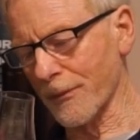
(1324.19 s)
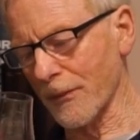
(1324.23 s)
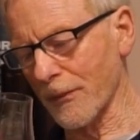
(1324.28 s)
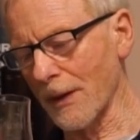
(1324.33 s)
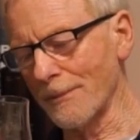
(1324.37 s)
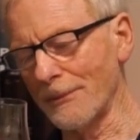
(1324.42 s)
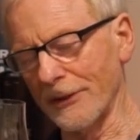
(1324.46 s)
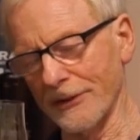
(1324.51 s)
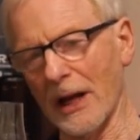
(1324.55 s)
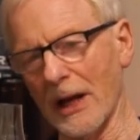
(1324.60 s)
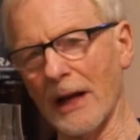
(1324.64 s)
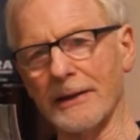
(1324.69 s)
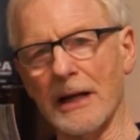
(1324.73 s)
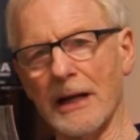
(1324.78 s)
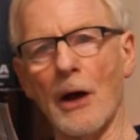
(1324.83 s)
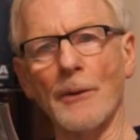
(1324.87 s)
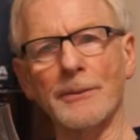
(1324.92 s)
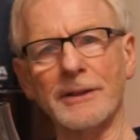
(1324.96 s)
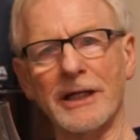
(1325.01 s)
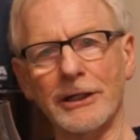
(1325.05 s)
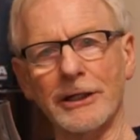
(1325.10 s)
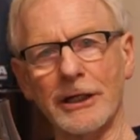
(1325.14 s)
But now
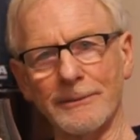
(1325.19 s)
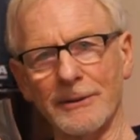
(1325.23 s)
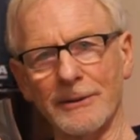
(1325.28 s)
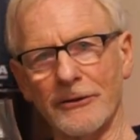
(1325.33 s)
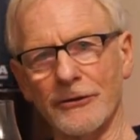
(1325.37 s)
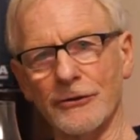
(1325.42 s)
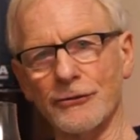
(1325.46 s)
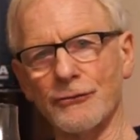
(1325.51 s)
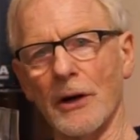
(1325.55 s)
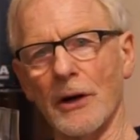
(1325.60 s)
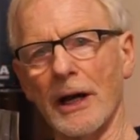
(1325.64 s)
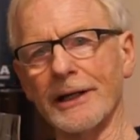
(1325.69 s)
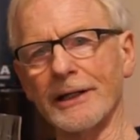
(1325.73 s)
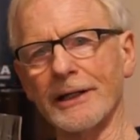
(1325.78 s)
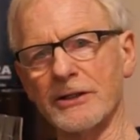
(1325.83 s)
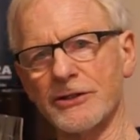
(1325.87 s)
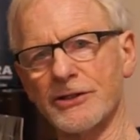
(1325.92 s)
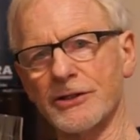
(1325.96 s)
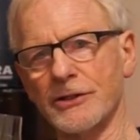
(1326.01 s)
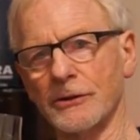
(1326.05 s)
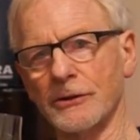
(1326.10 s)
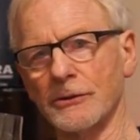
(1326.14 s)
I'm getting a bit of the
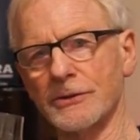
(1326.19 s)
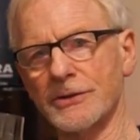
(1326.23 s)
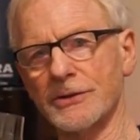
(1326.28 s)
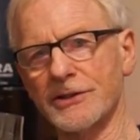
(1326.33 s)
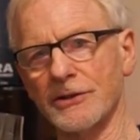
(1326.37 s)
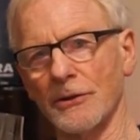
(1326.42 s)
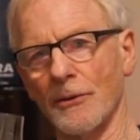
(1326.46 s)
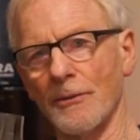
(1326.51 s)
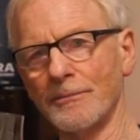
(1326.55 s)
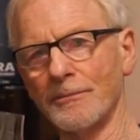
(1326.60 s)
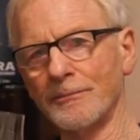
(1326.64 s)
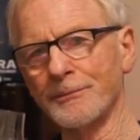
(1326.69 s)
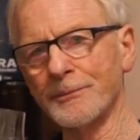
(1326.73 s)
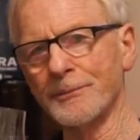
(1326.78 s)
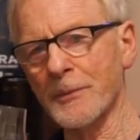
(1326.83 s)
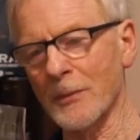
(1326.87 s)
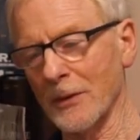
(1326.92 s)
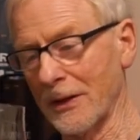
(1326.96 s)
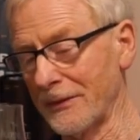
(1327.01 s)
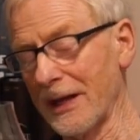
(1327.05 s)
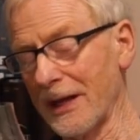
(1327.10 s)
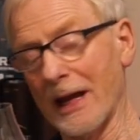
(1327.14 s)
dryness too. So
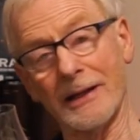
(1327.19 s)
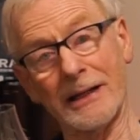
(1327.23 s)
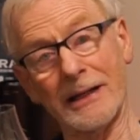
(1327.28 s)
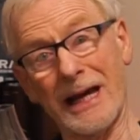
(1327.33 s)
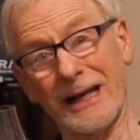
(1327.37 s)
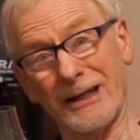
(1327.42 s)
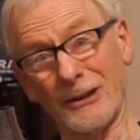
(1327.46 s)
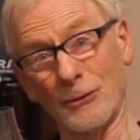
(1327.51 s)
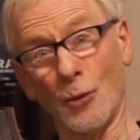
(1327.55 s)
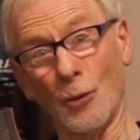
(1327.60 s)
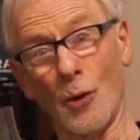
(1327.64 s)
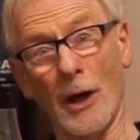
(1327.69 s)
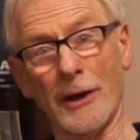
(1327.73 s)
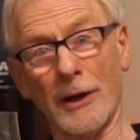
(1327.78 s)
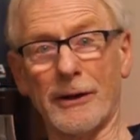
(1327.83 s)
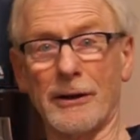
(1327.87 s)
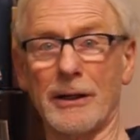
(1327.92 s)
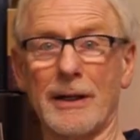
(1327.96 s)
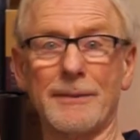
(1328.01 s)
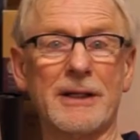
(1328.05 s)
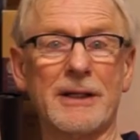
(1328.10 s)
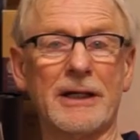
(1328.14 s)
now I added water
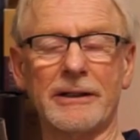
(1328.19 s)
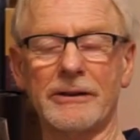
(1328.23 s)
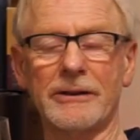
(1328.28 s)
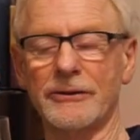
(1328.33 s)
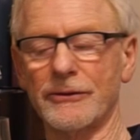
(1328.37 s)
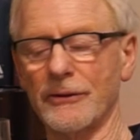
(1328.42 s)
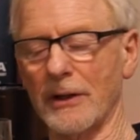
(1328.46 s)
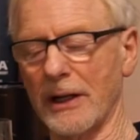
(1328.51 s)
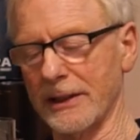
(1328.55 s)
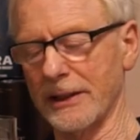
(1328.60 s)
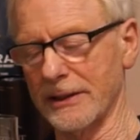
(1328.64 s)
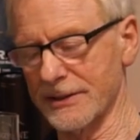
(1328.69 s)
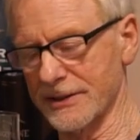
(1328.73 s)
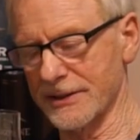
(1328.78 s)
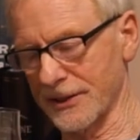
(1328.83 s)
and I'm getting the dryness.